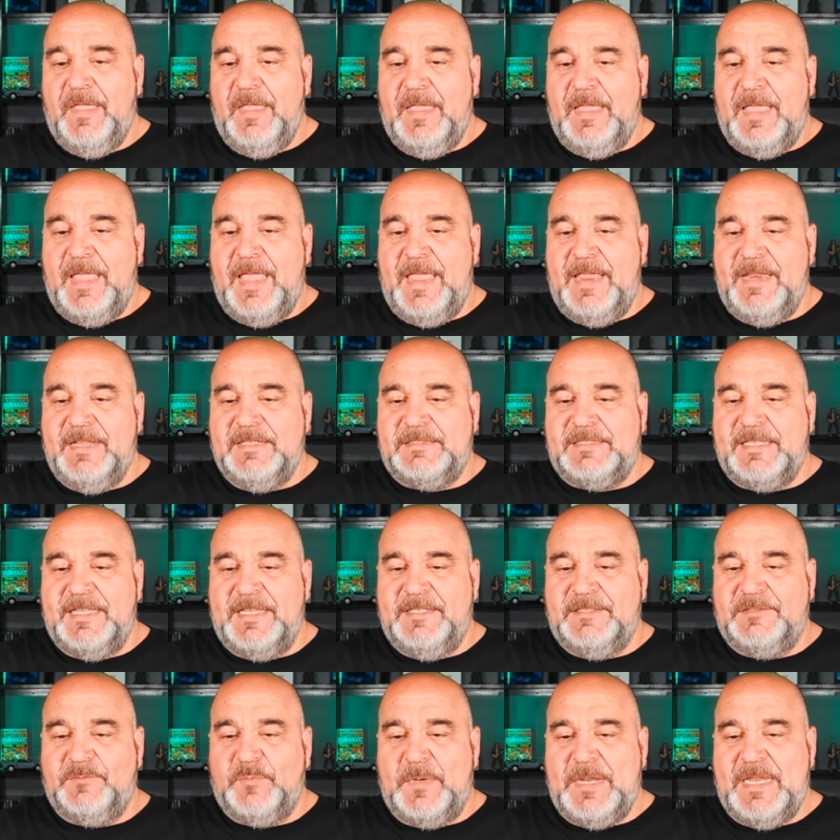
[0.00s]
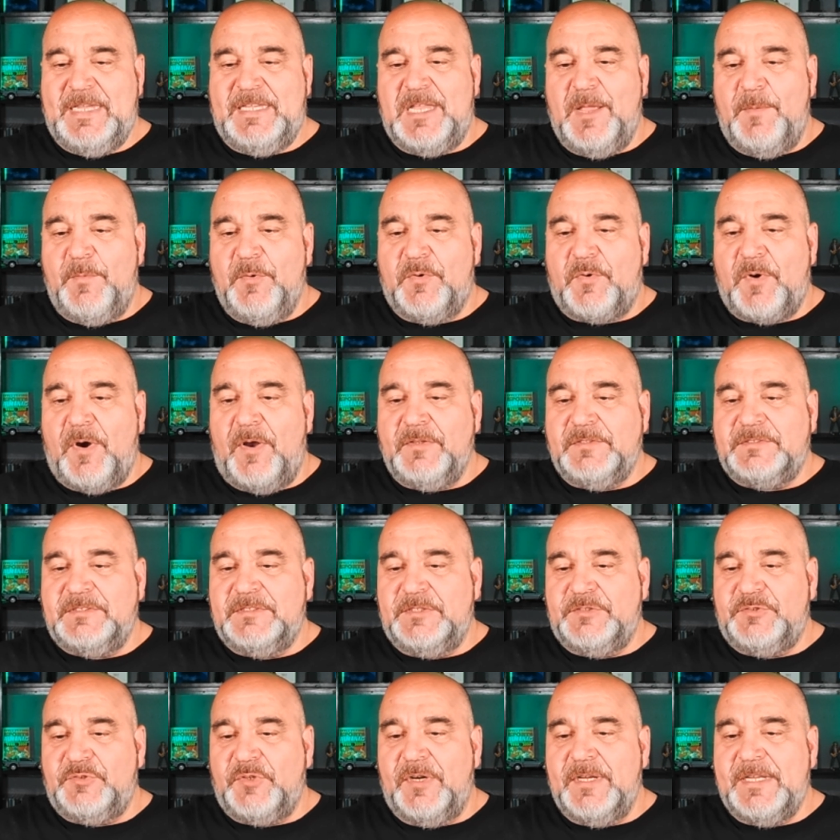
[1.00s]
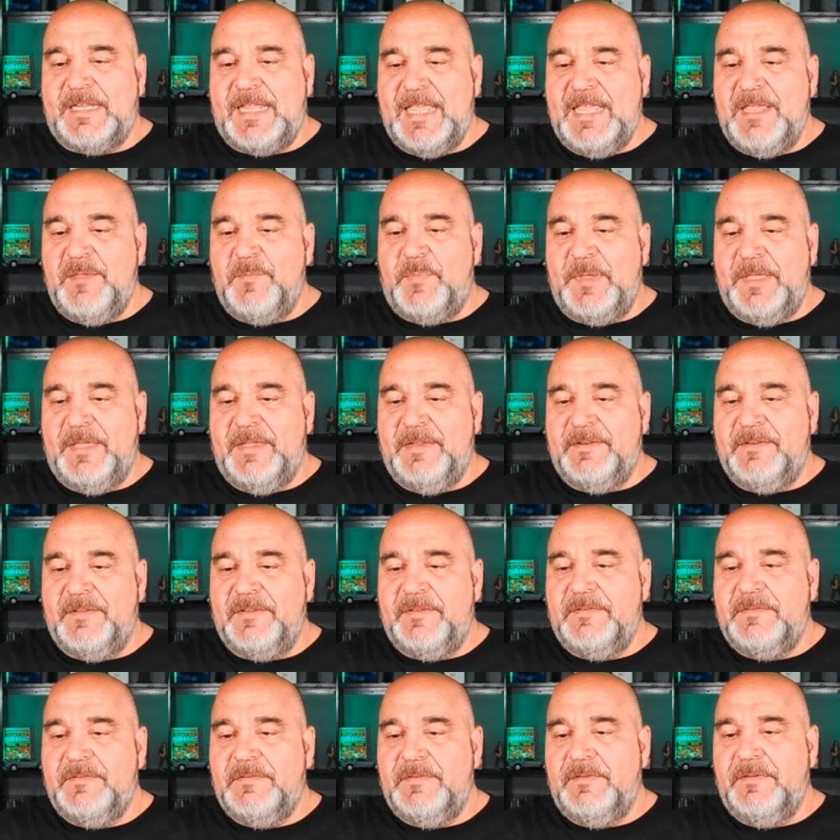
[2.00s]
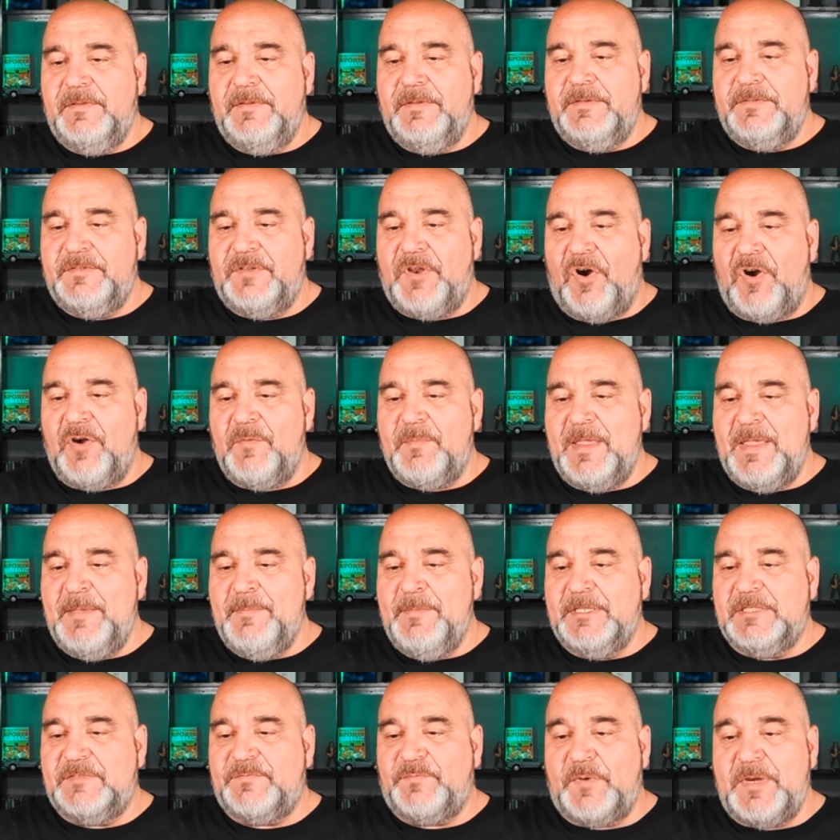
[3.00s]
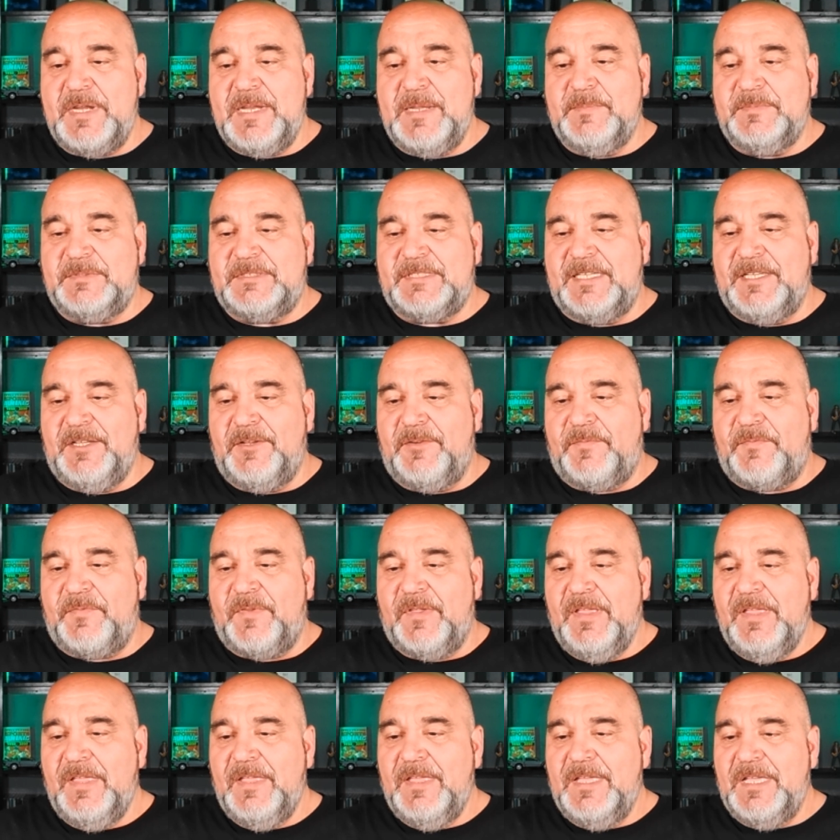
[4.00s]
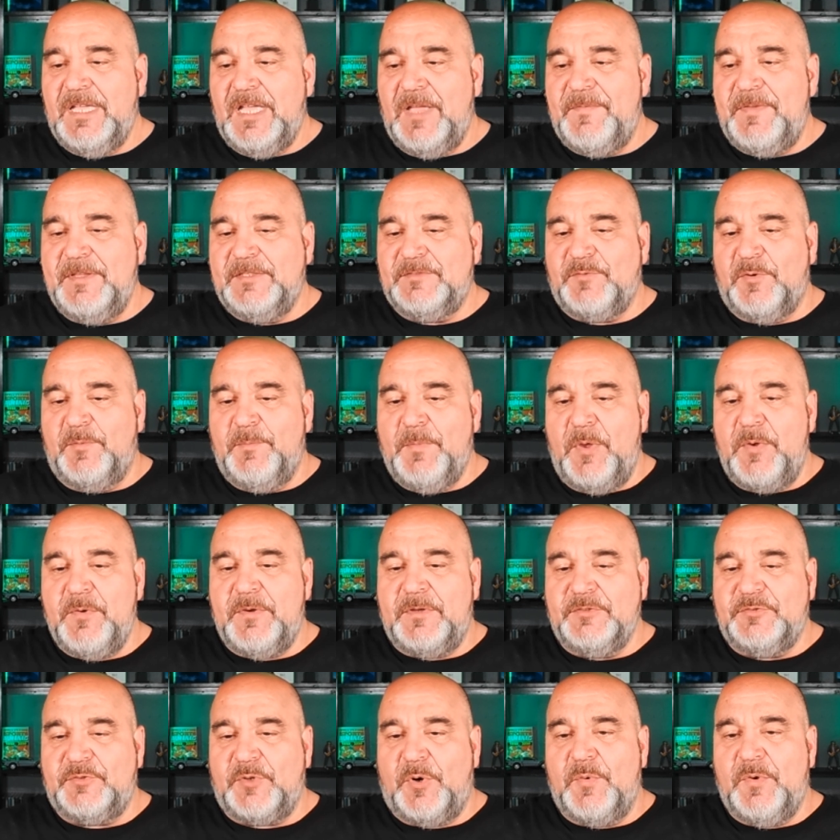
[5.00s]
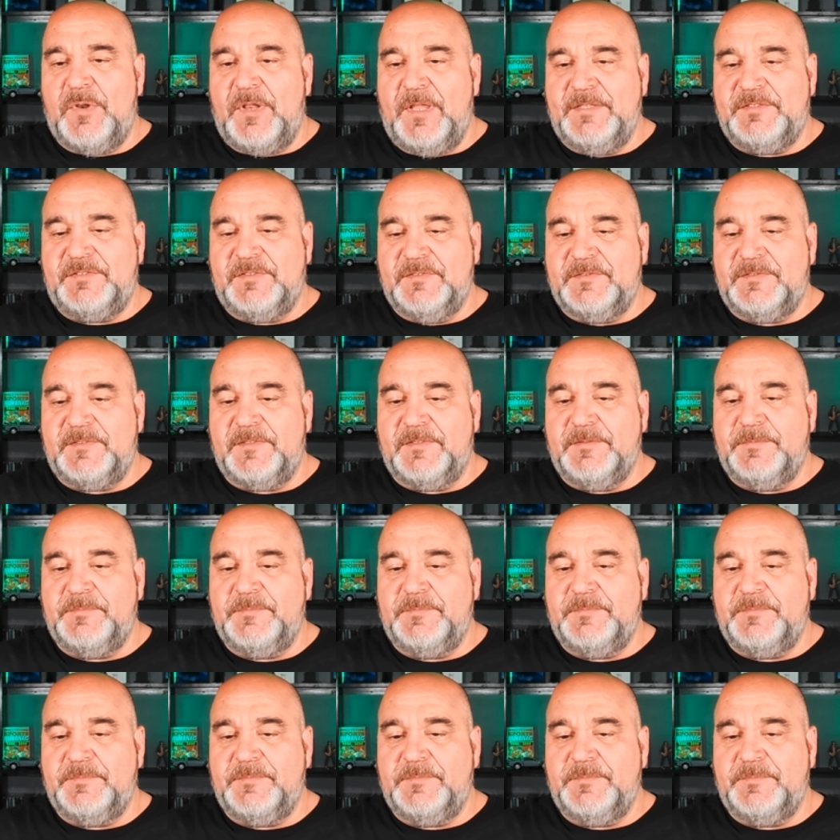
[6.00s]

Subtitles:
And it says, when he double crosses a drug kingpin, Darkman must free himself of his remote control clutches.